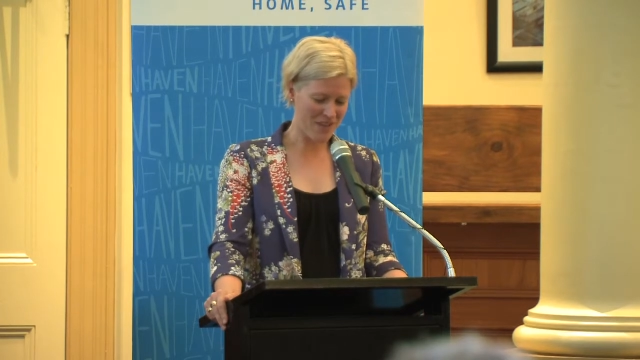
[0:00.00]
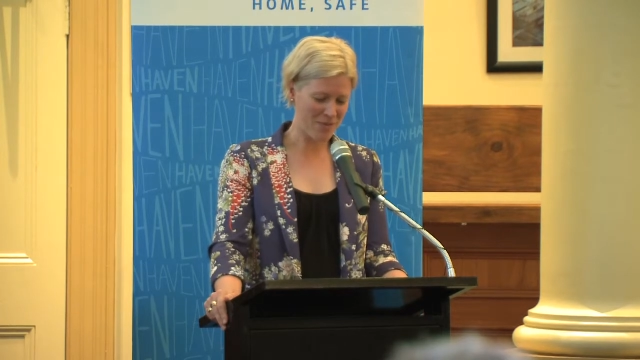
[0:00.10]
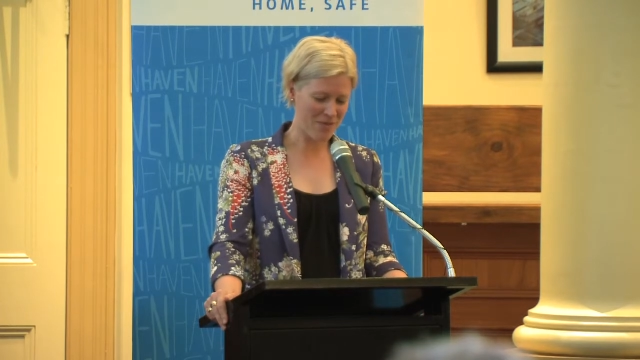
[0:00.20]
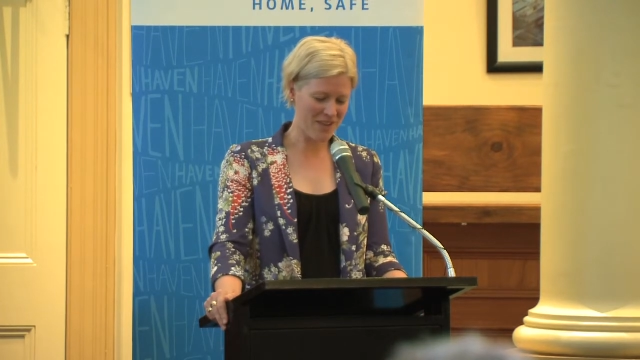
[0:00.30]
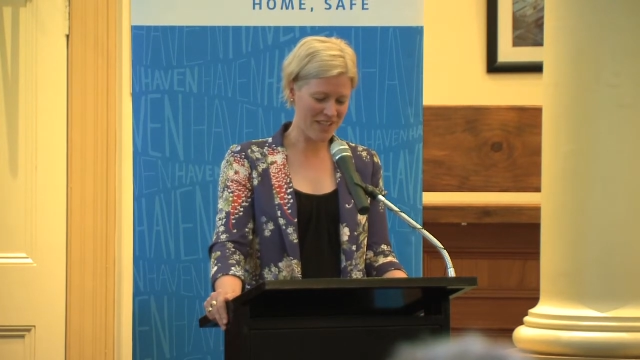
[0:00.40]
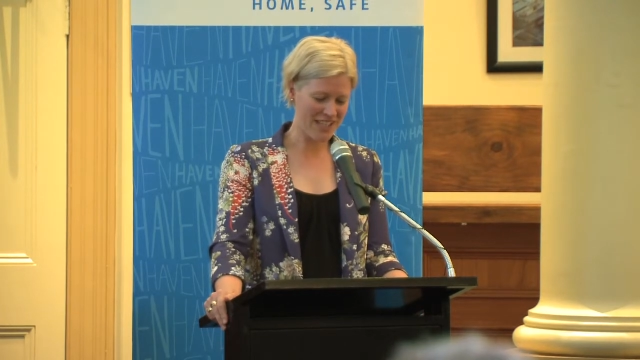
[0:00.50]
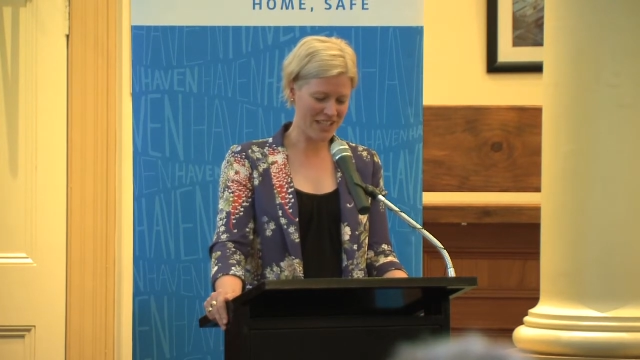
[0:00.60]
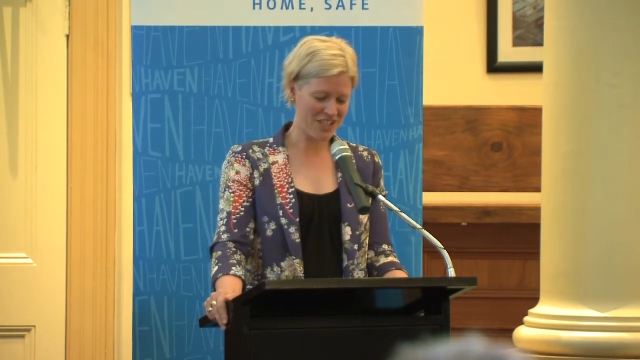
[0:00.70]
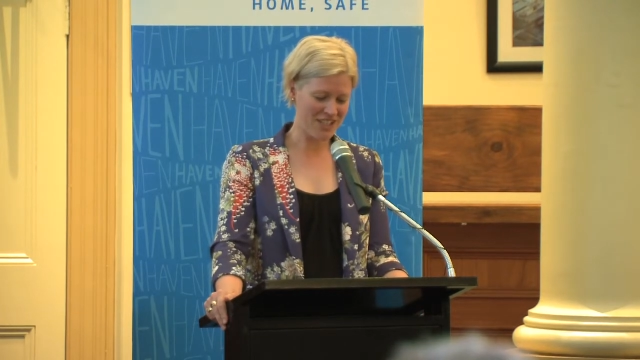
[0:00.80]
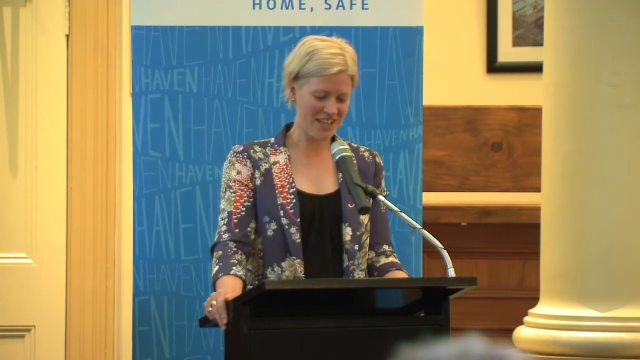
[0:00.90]
family
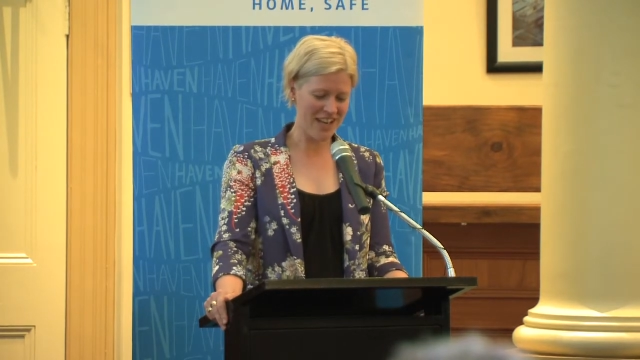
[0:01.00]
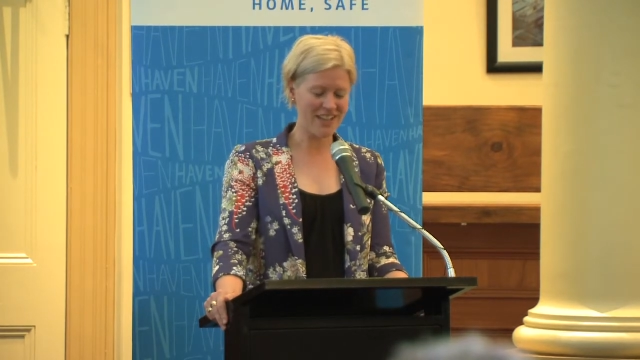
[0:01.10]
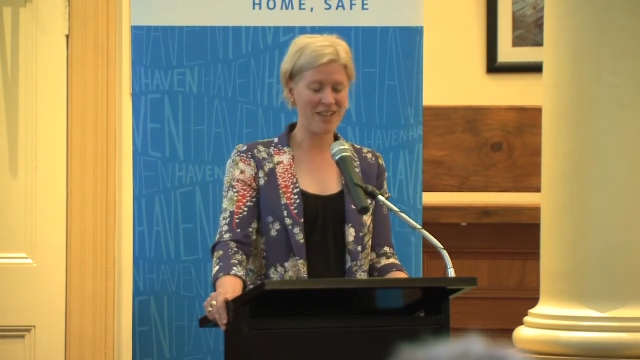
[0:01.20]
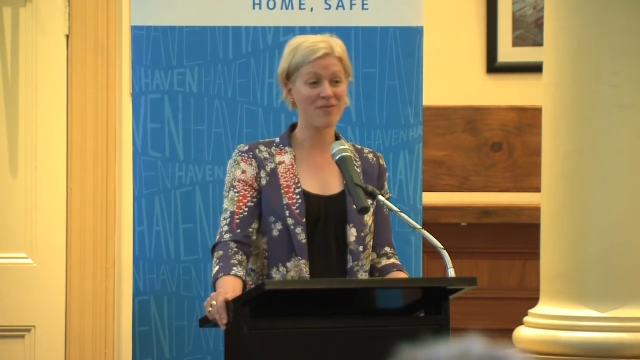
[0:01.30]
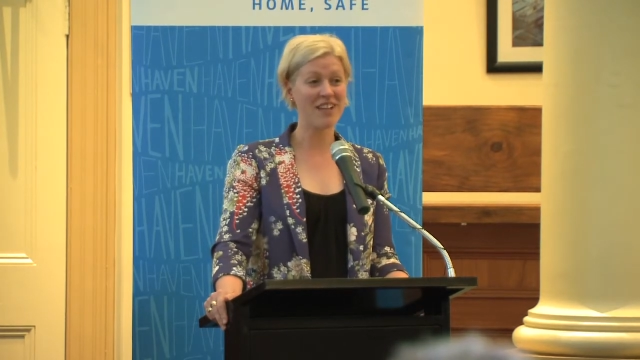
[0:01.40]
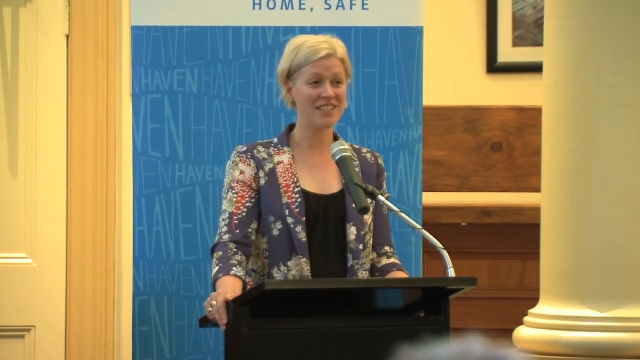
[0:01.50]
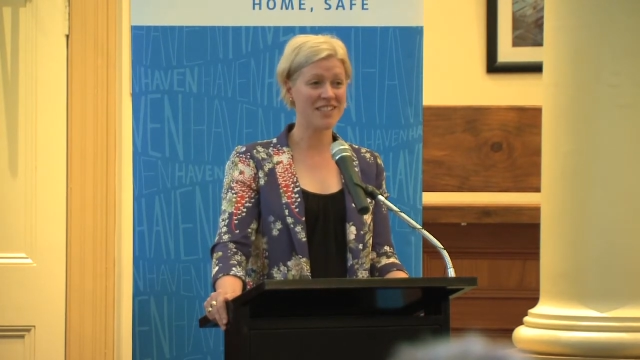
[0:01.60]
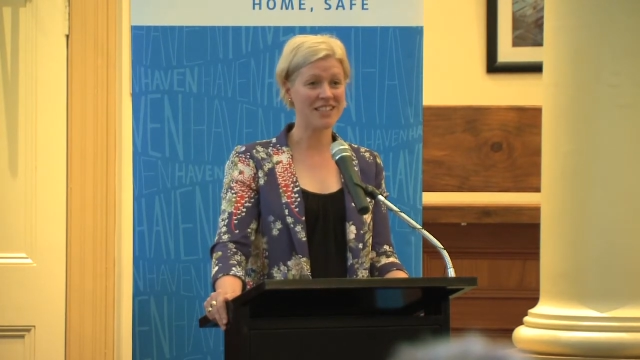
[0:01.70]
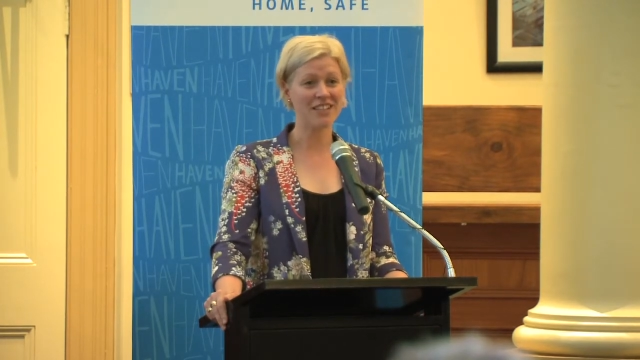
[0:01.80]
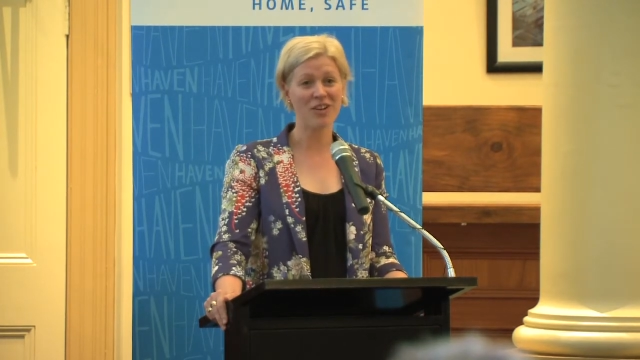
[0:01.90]
foundation, and their
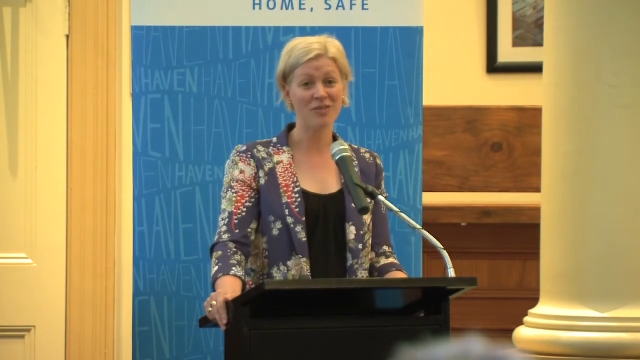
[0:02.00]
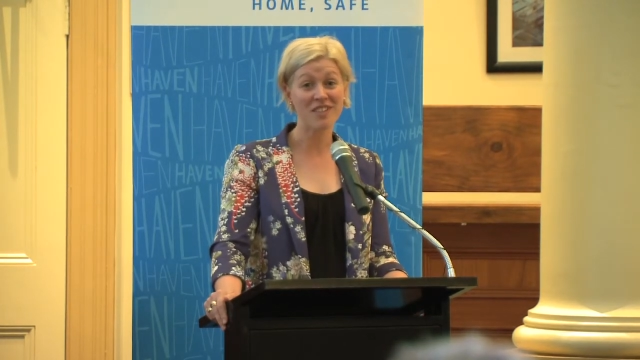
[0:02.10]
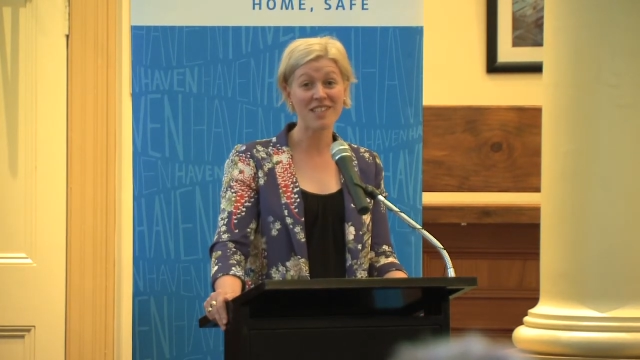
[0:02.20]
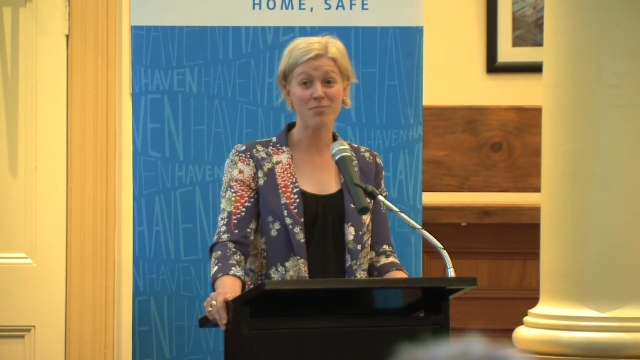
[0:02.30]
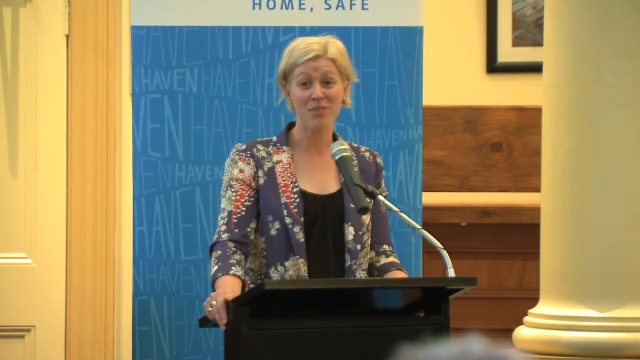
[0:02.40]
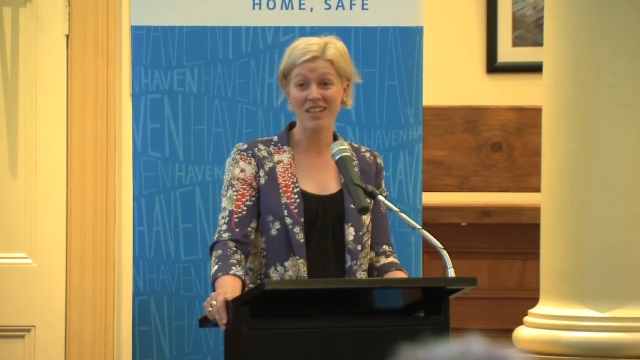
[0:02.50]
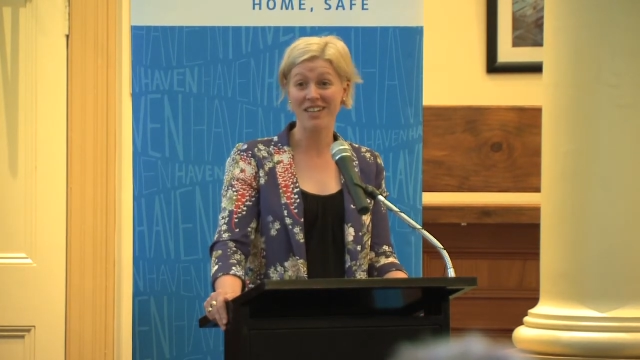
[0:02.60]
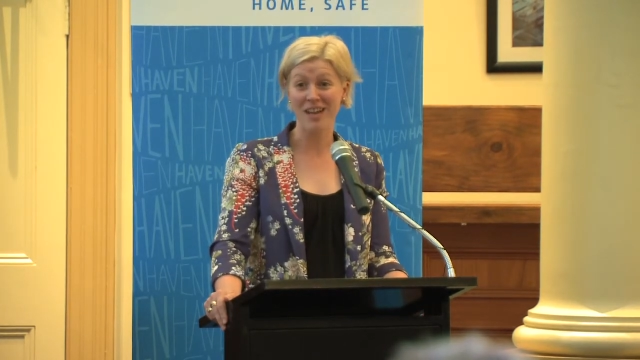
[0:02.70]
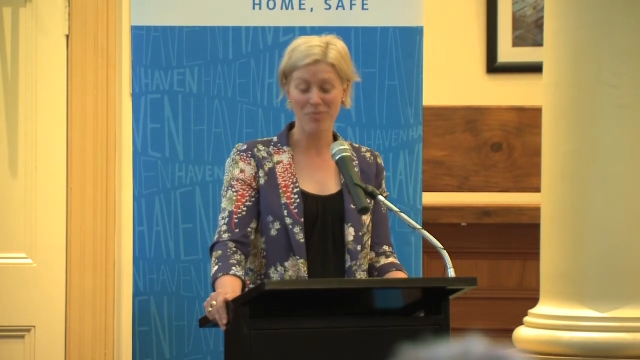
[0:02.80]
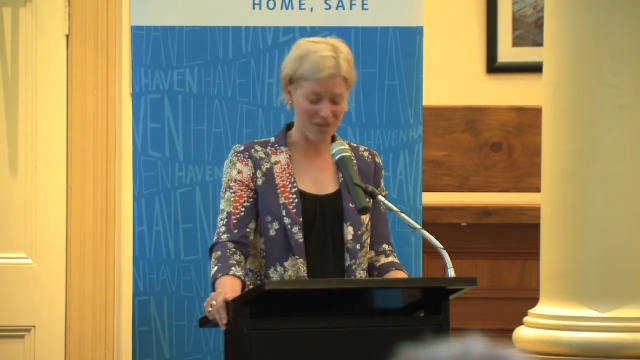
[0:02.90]
funding of this big
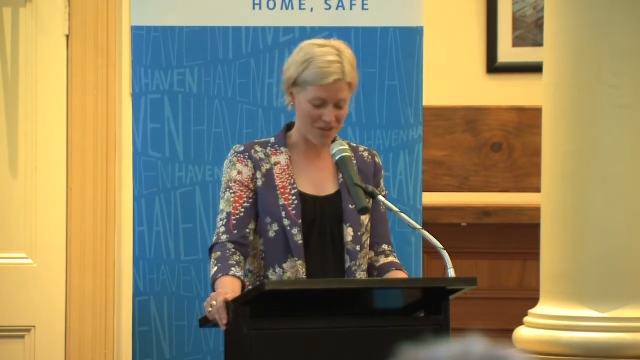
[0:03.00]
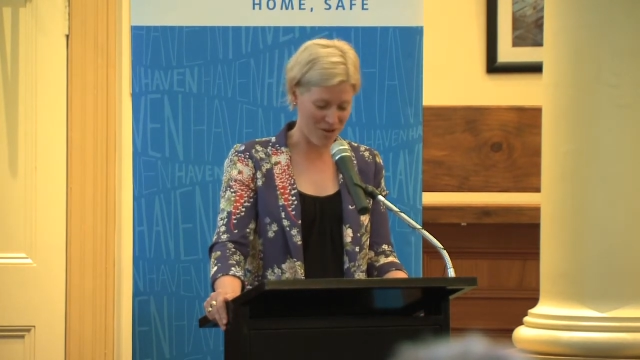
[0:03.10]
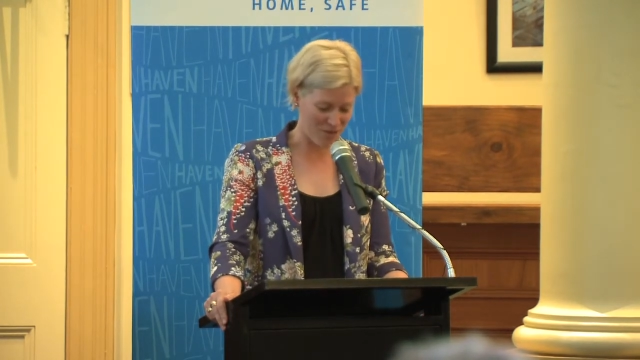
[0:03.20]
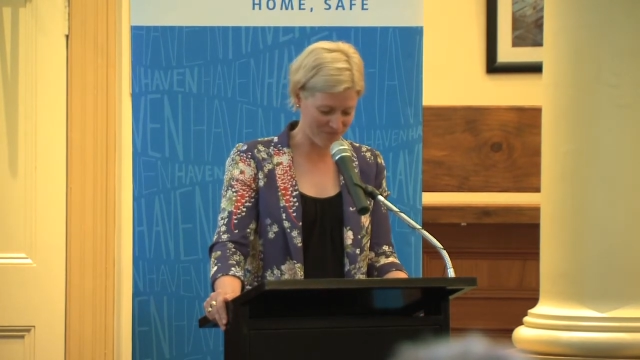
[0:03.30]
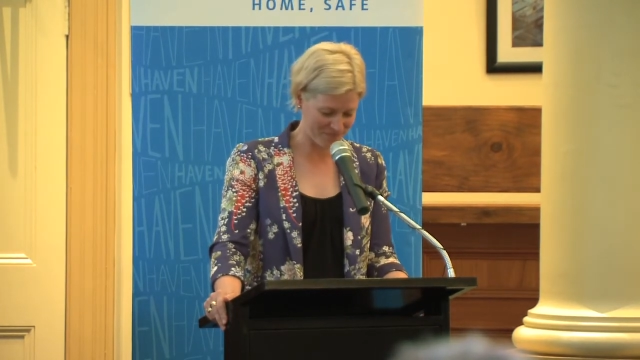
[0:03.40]
gaping hole.